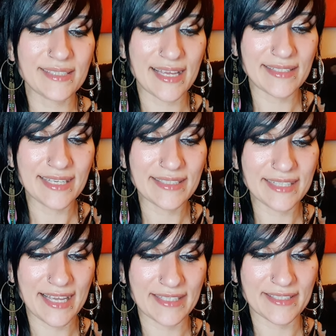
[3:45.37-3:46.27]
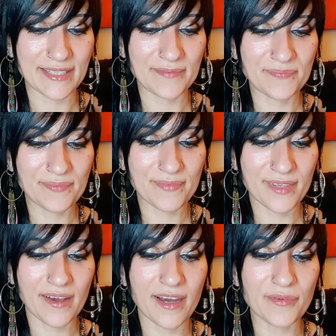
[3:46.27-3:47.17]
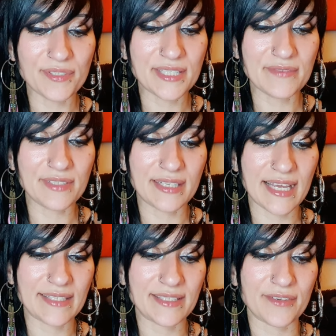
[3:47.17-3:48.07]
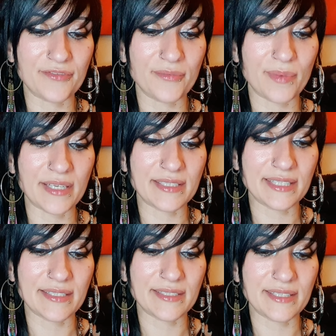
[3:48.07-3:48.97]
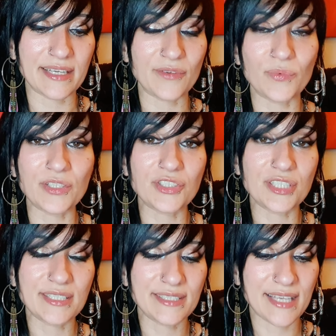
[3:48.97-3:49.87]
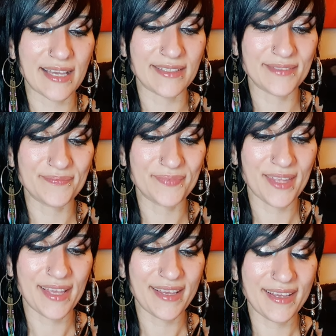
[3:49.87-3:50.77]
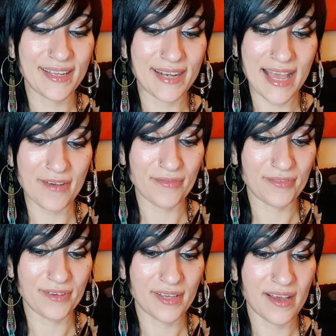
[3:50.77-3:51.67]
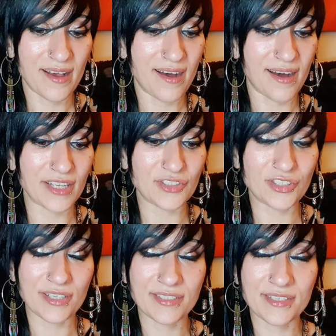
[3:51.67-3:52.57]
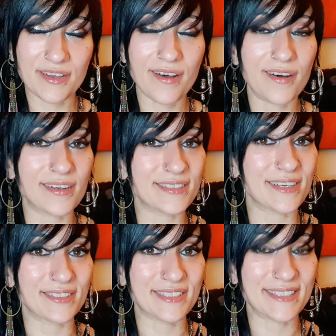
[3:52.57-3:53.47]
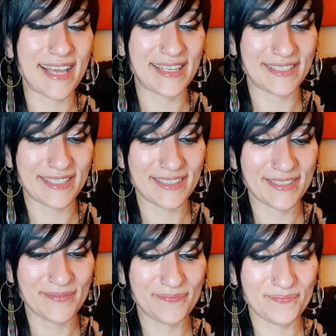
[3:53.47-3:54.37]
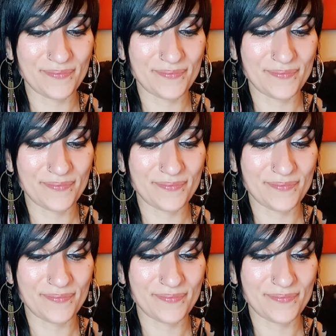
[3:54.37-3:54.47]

Ten days later, I received a letter from my sister in which she said, Nev, I just can't understand it.